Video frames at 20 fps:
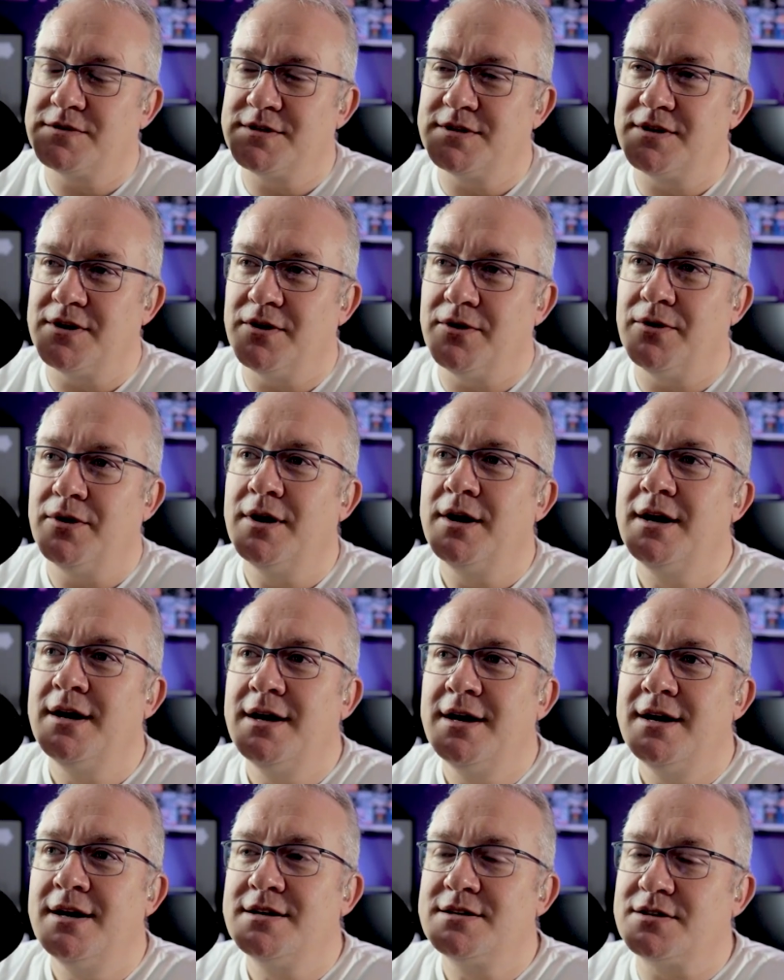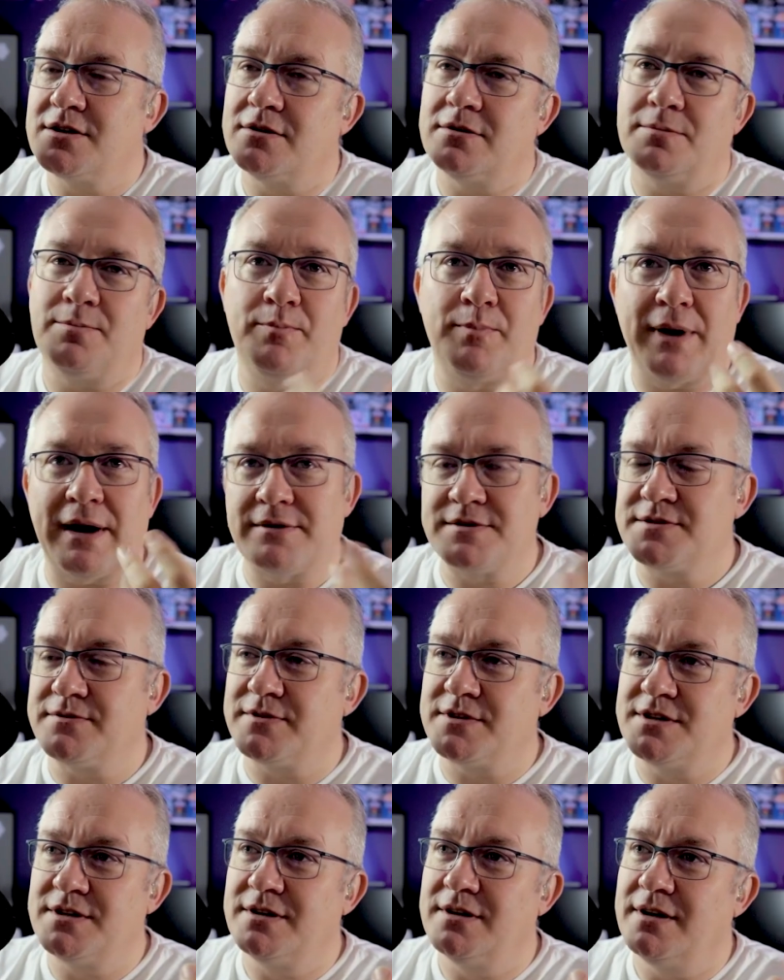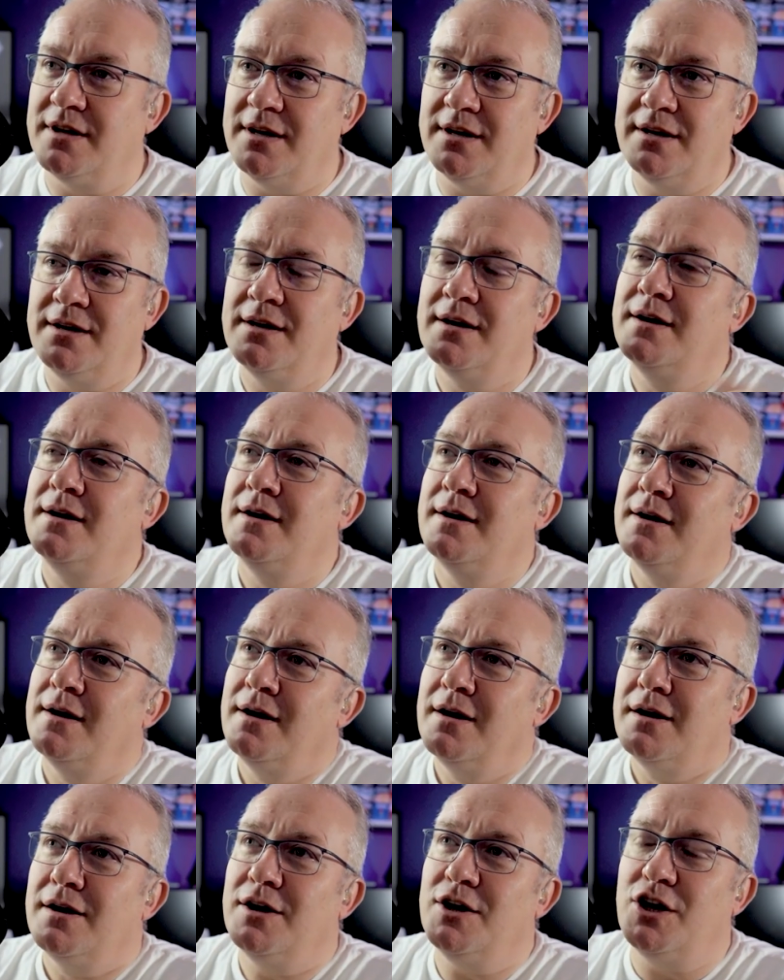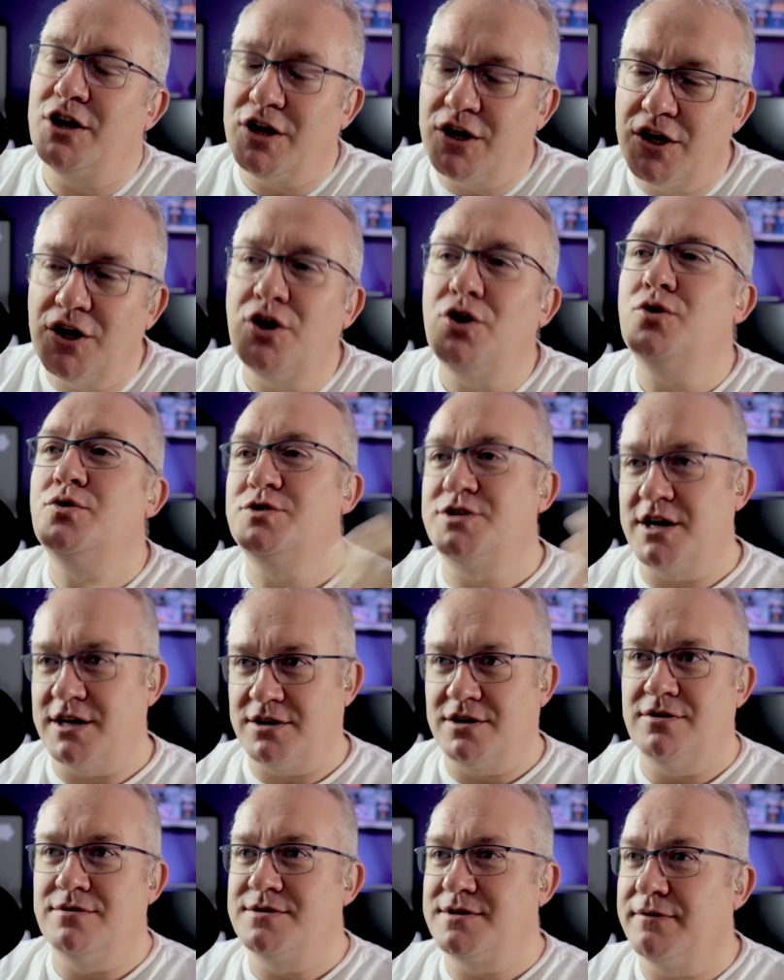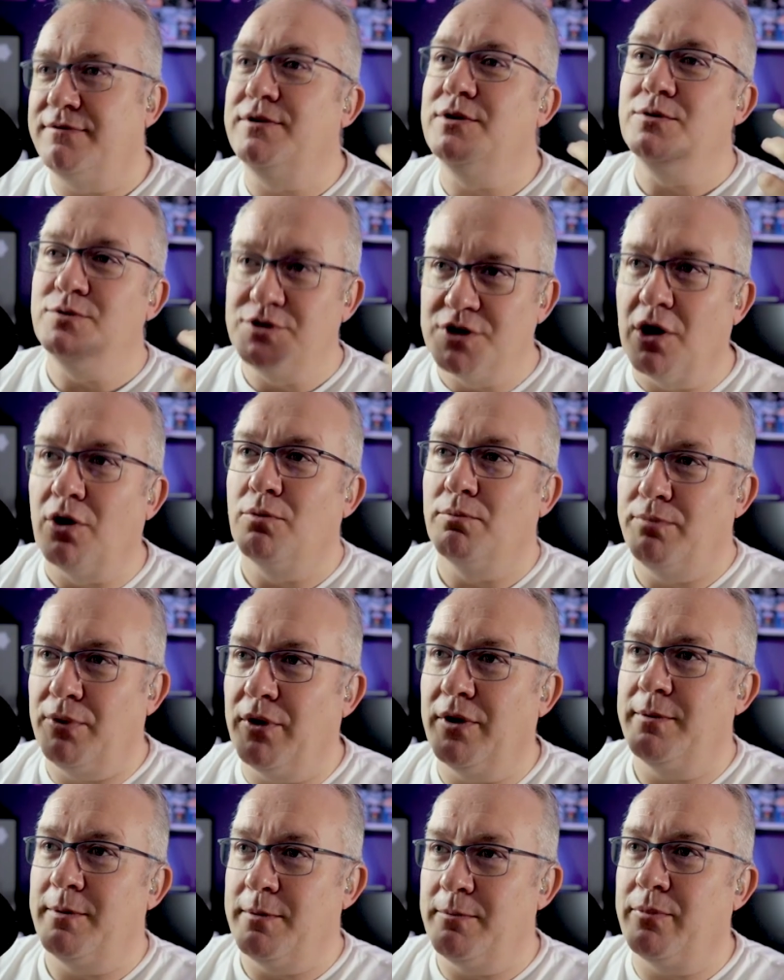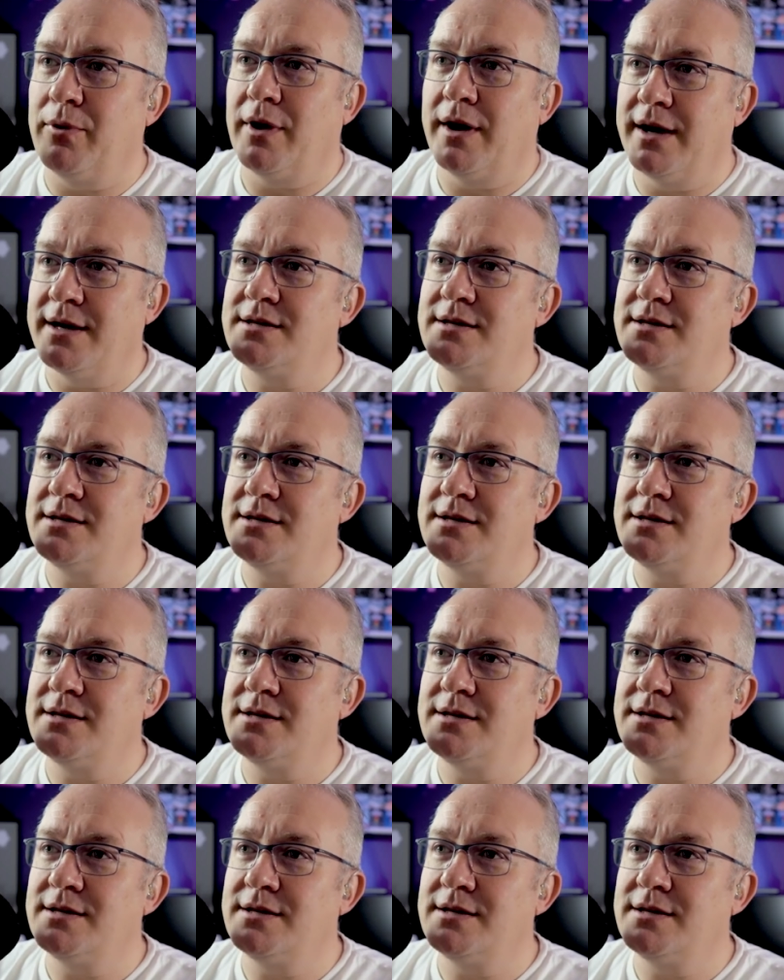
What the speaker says: people to do. So powers of attorney, huge issues if you don't put them in